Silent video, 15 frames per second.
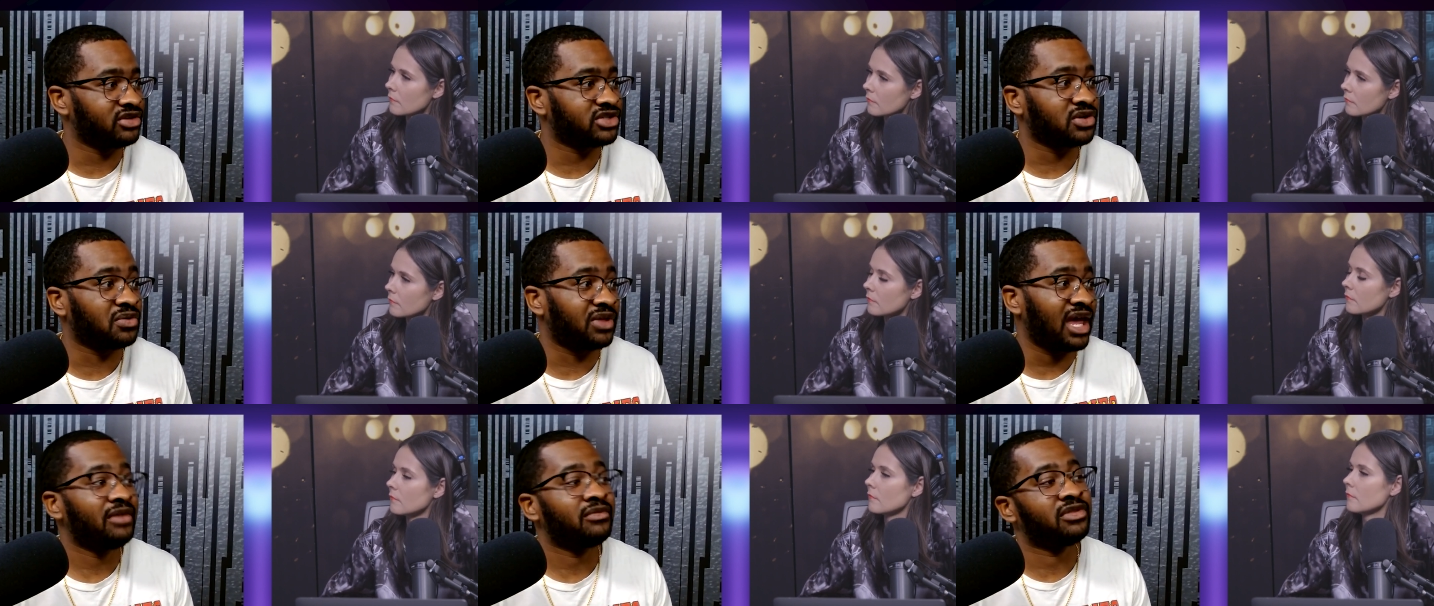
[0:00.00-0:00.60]
Speaker 1: So
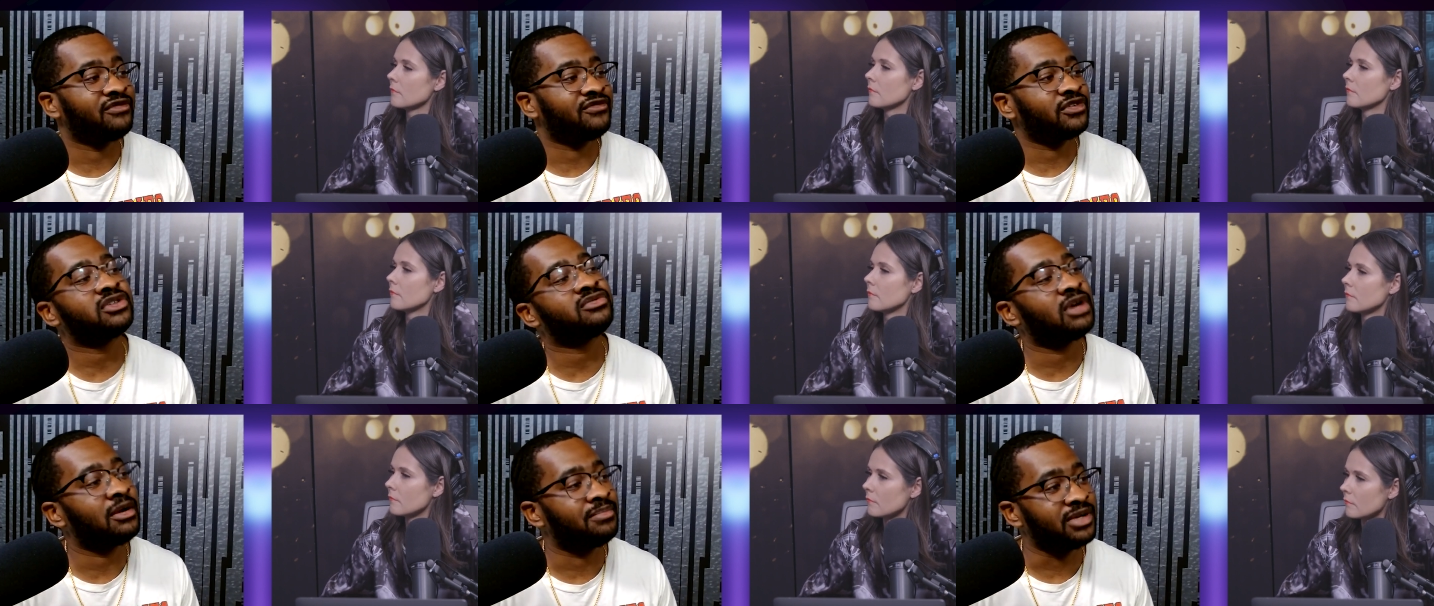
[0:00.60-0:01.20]
that with a
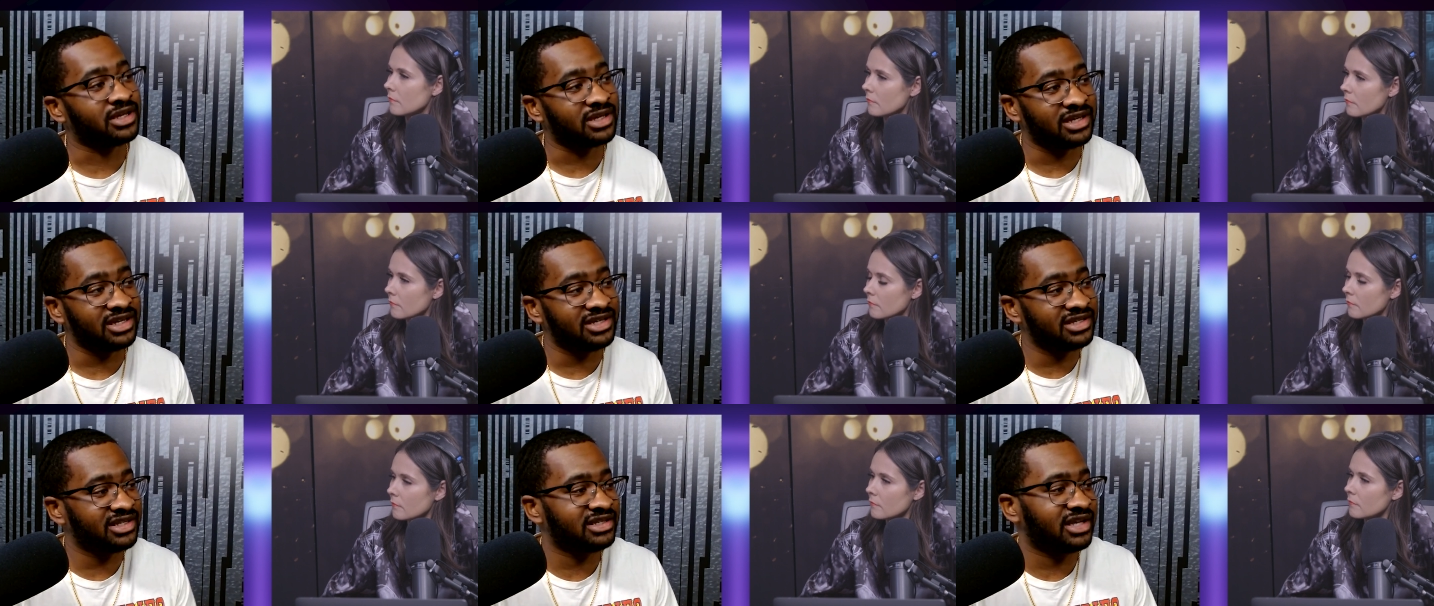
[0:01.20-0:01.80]
first round pick
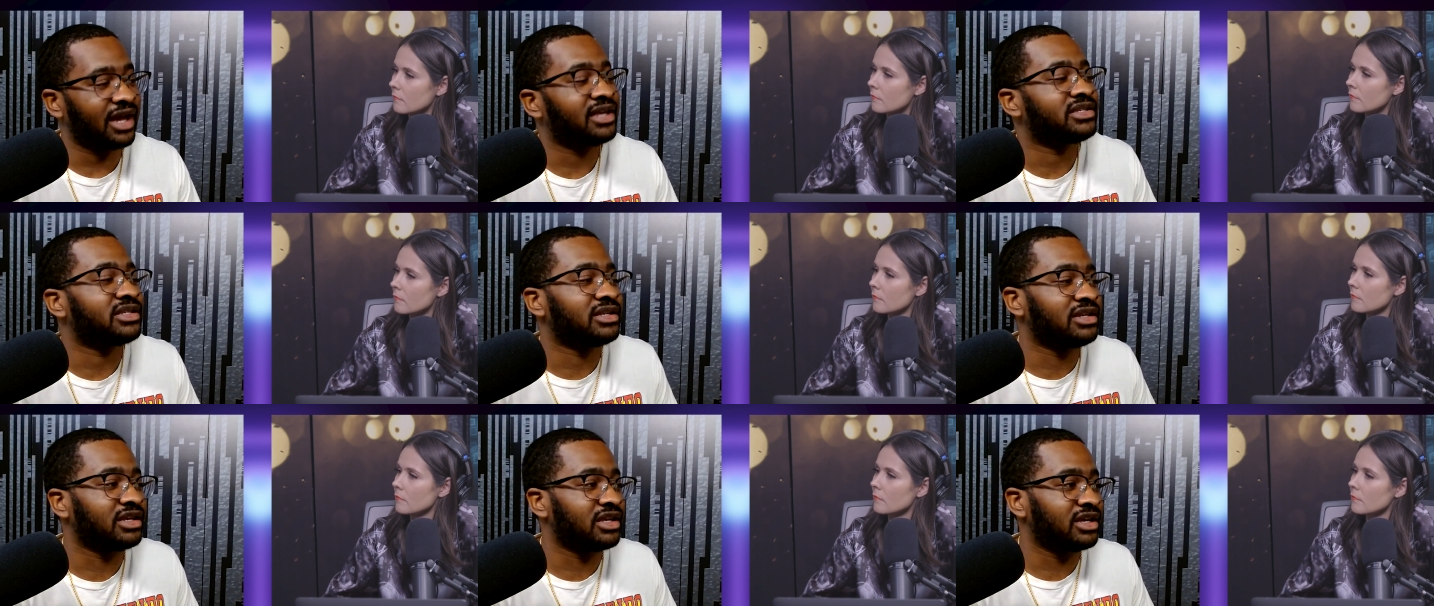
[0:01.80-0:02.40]
is
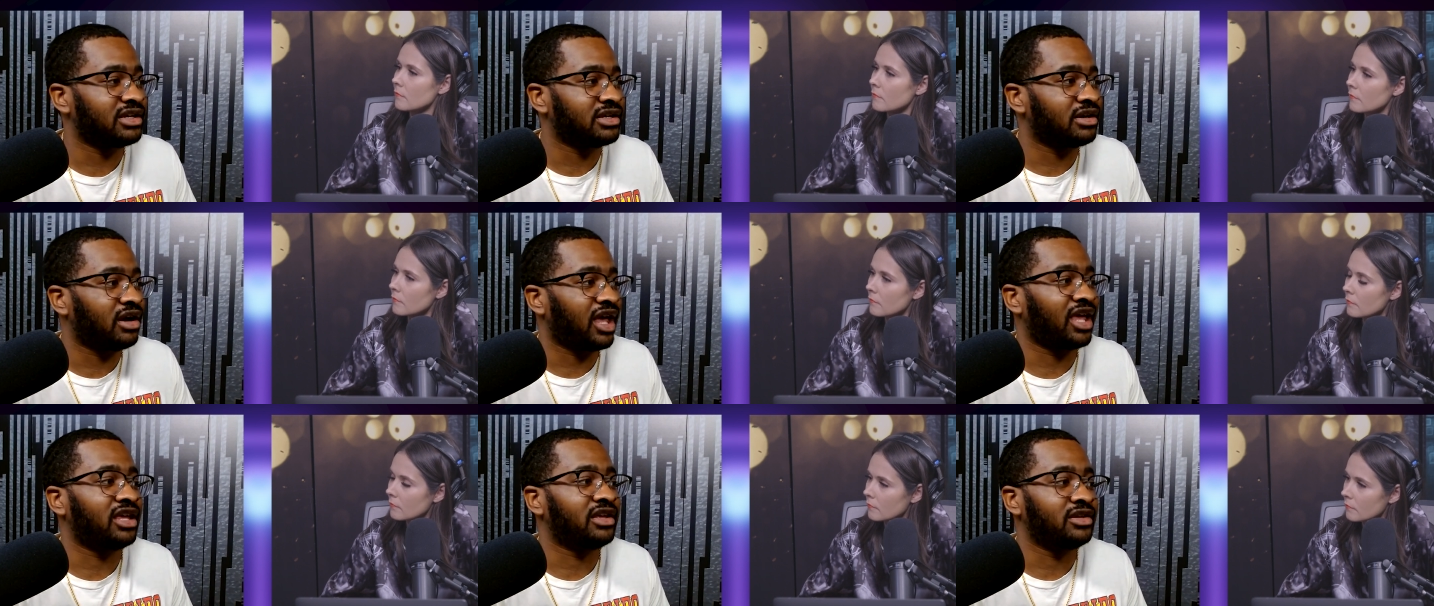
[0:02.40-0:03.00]
enticing to get
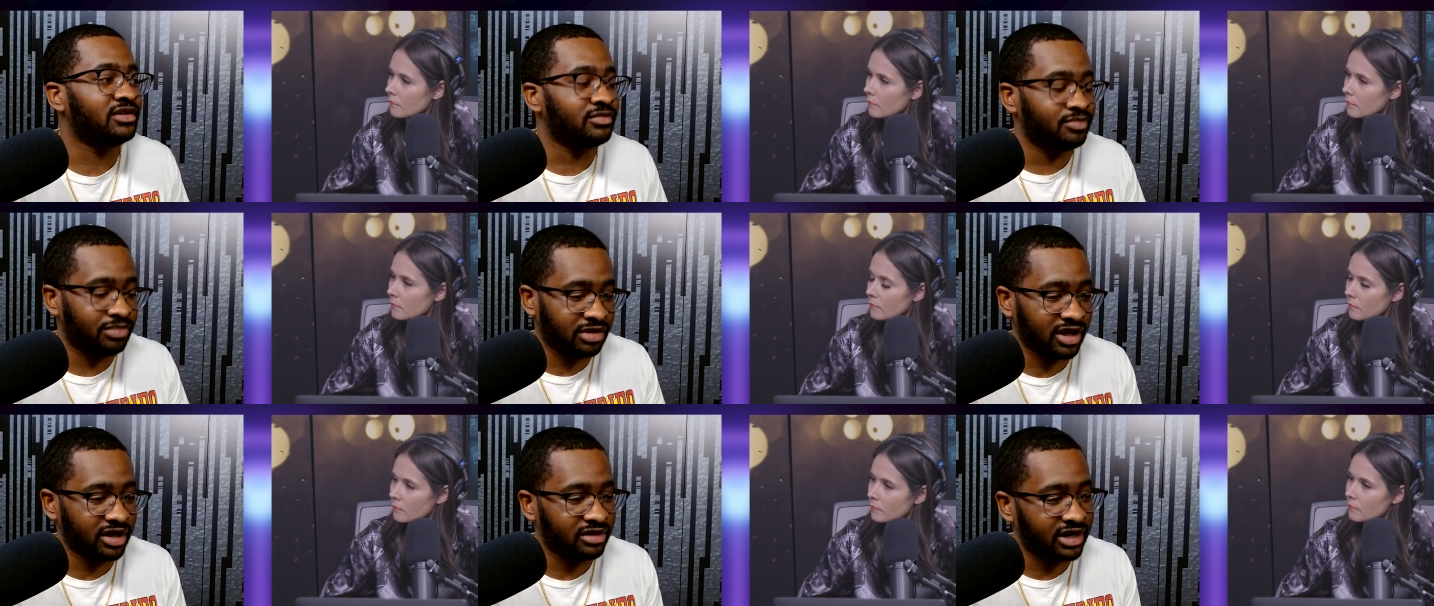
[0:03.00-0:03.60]
a
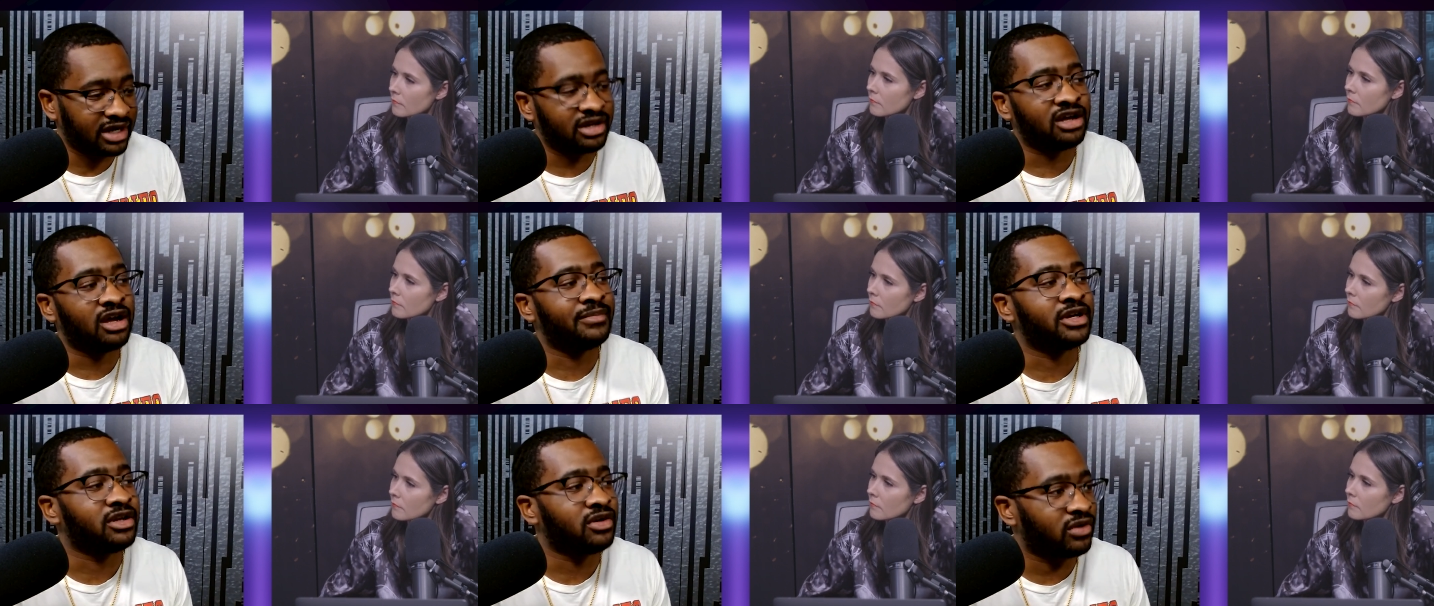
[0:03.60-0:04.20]
player that can
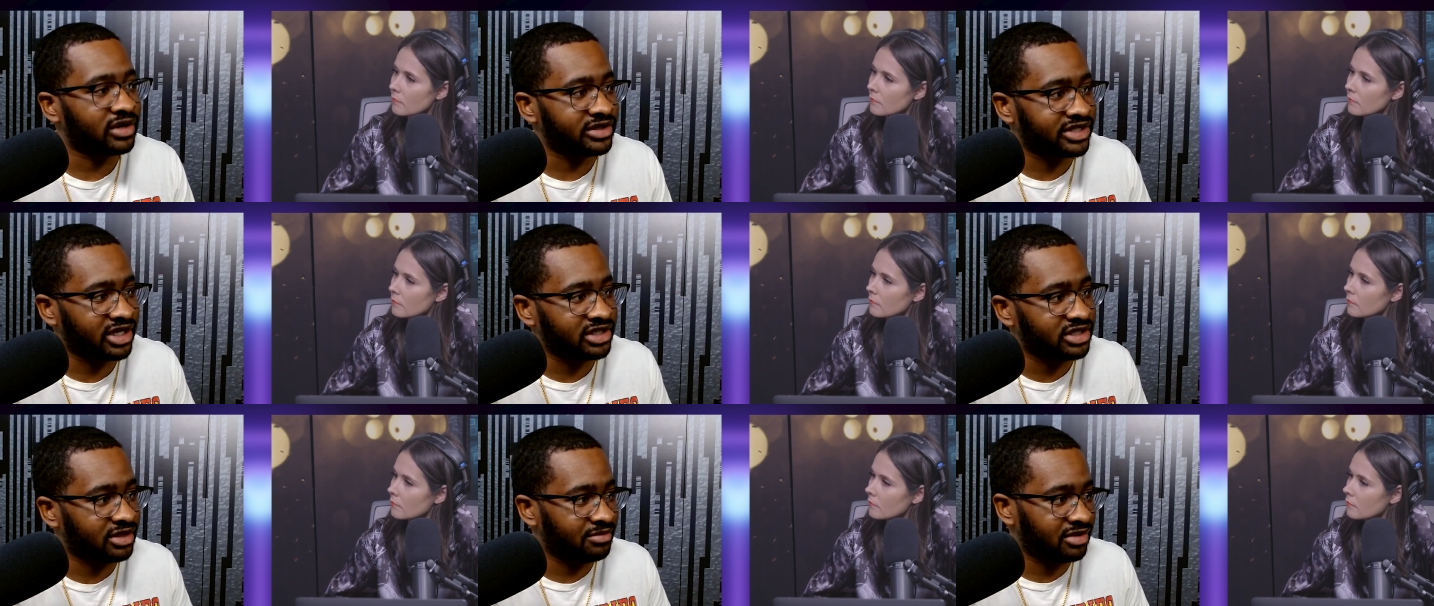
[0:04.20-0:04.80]
come into your
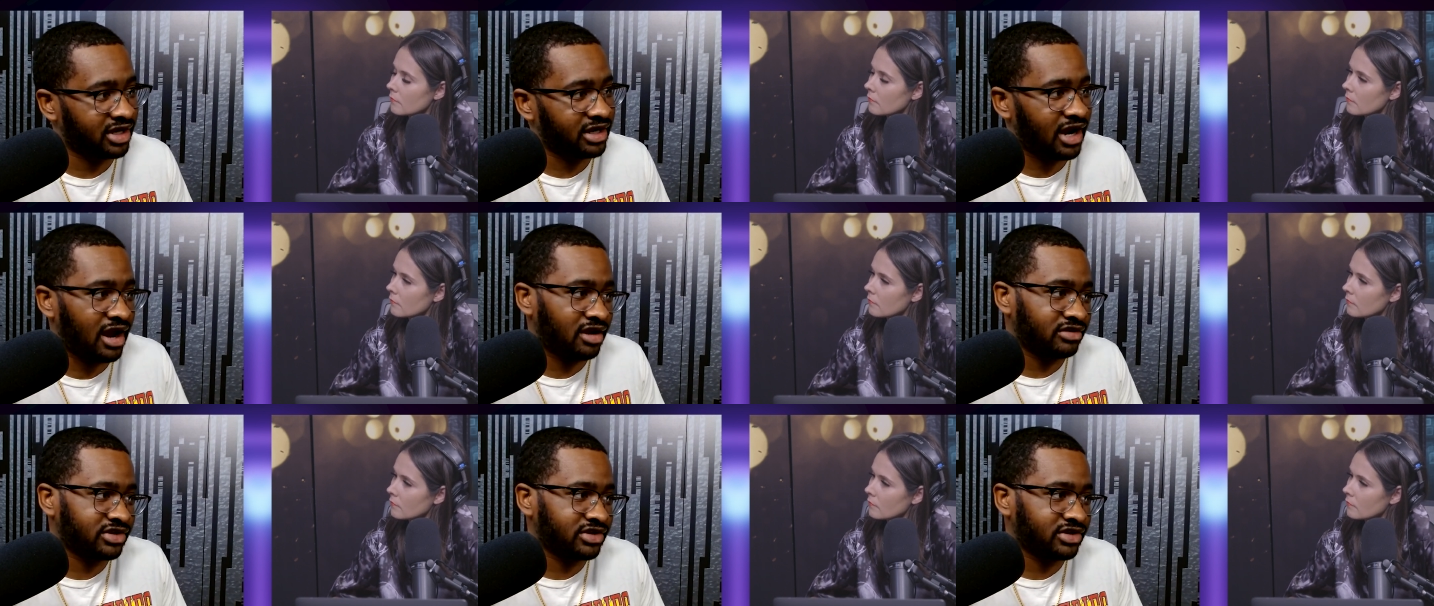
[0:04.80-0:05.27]
organization and play now.